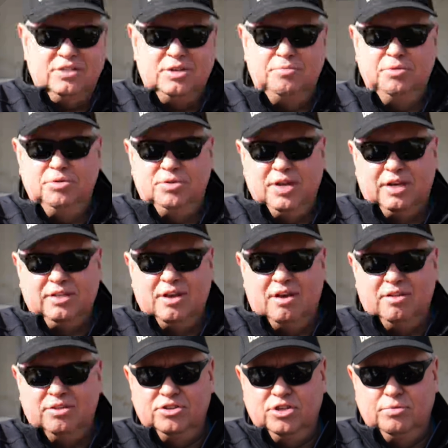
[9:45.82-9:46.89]
some new
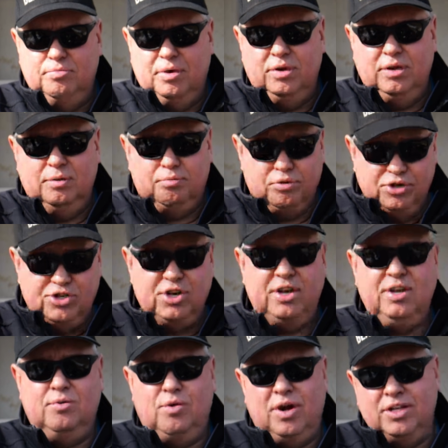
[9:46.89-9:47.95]
technology. We appreciate
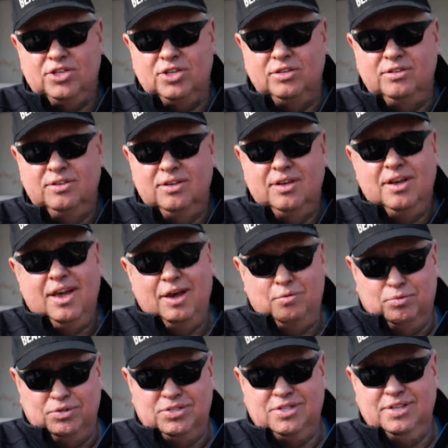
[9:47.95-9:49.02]
you watching, and
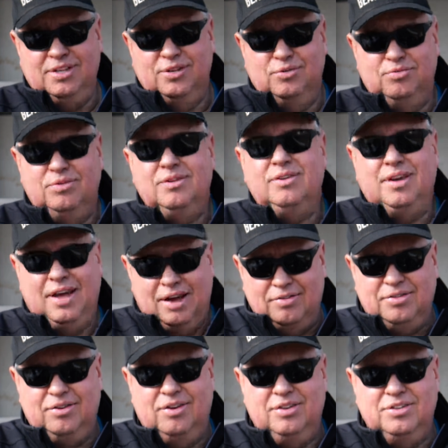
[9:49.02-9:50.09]
we'll see you
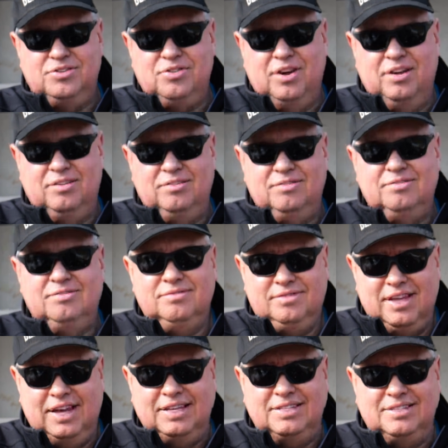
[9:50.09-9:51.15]
out there on the trail.
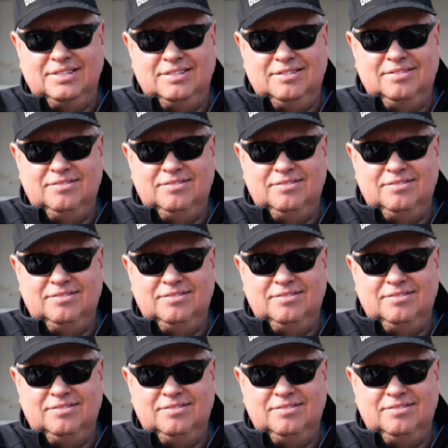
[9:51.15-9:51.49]
Thanks.